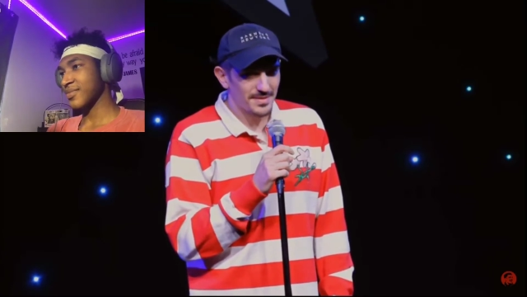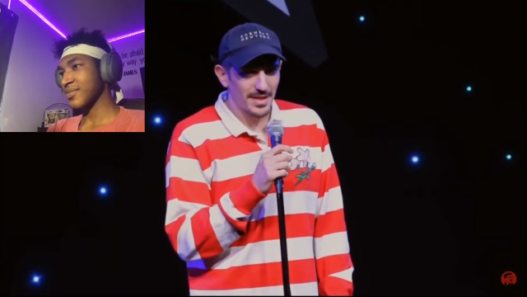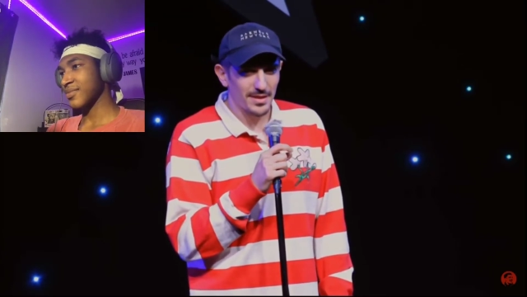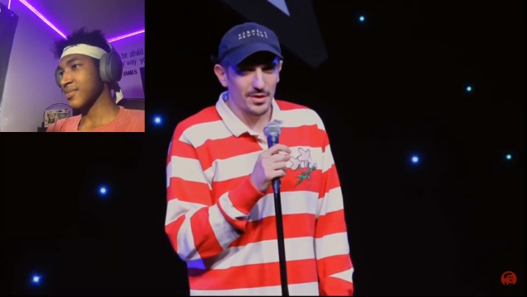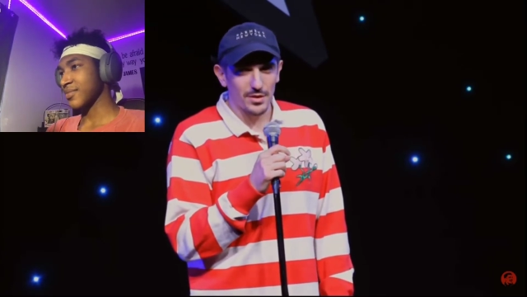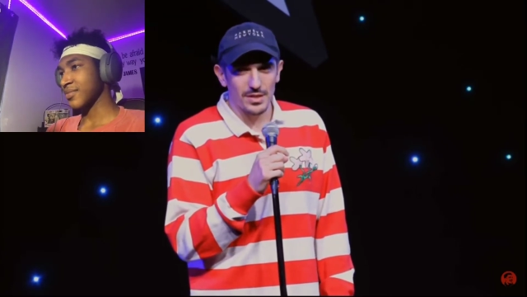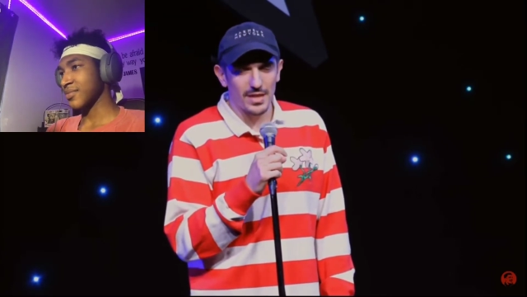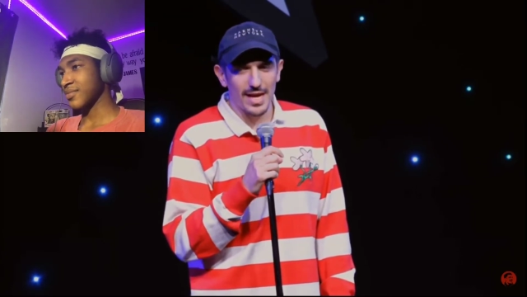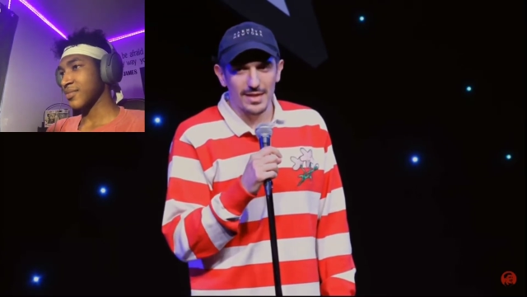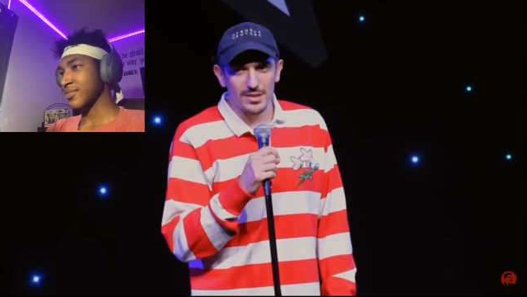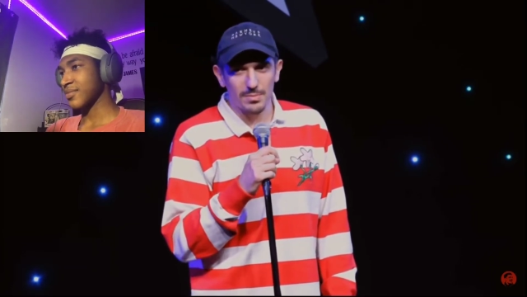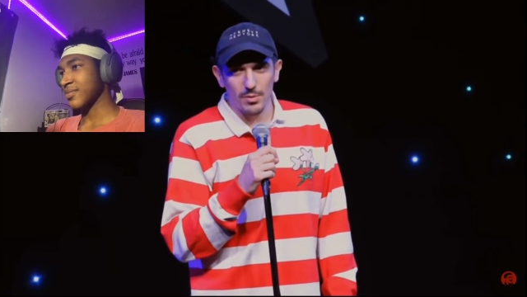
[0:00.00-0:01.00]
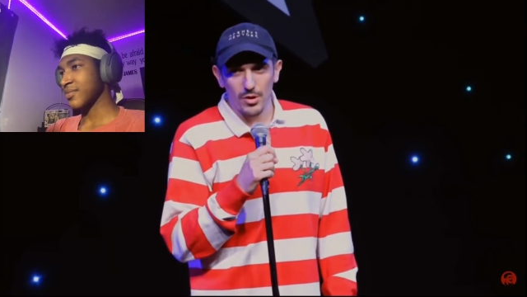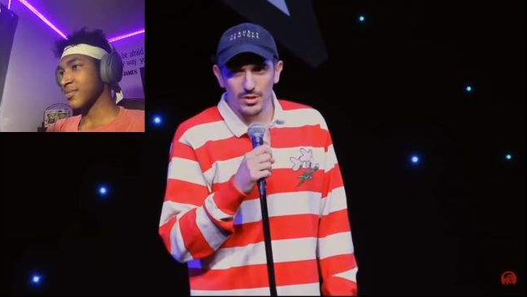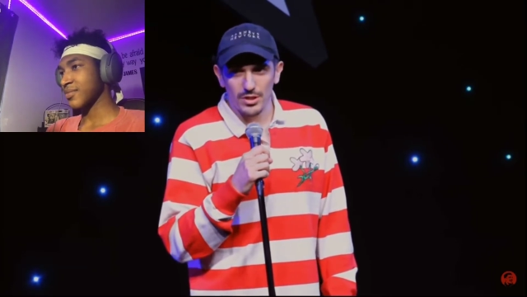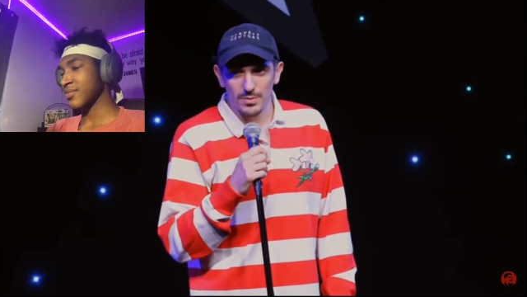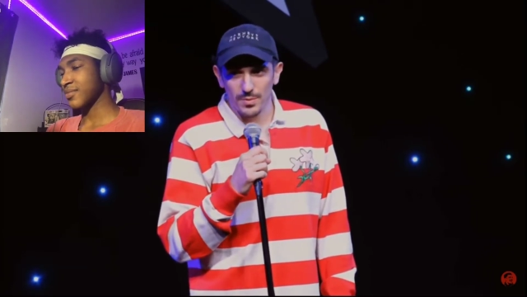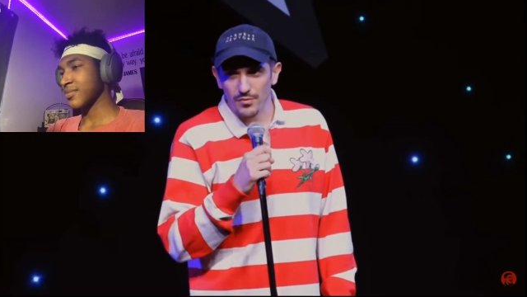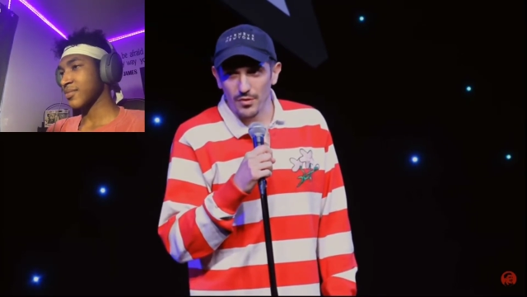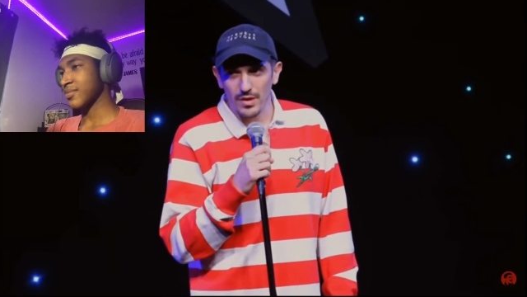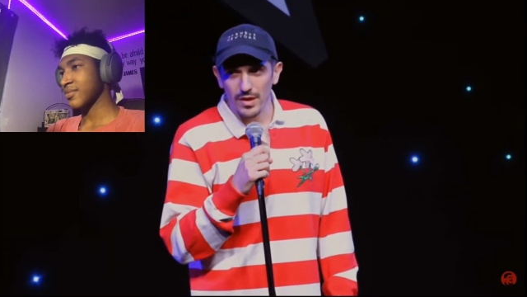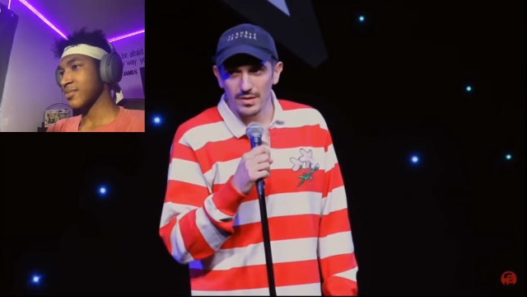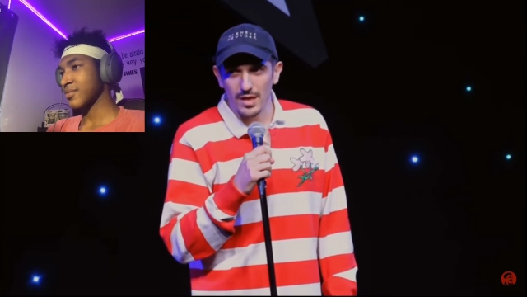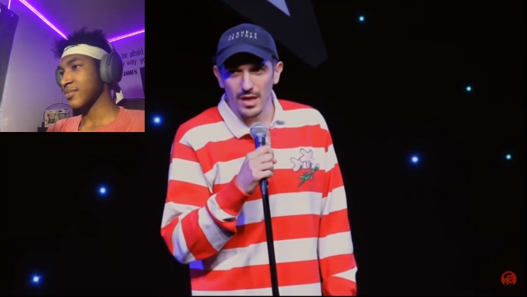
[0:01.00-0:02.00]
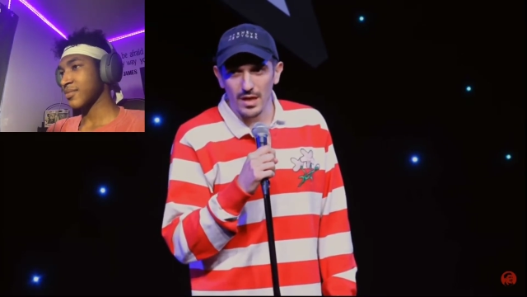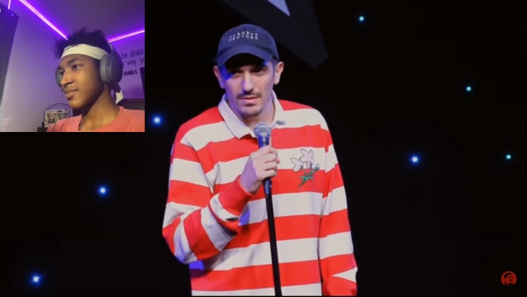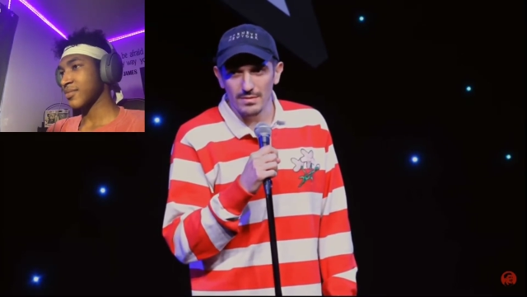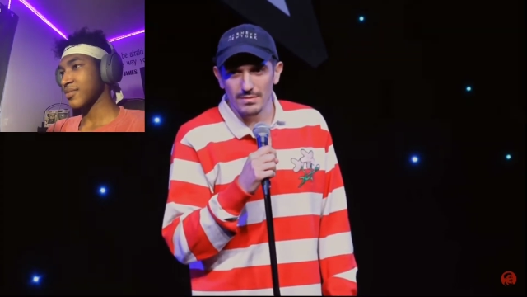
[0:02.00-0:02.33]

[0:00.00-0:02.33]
Speaker 1: Get those last abortions before they're done.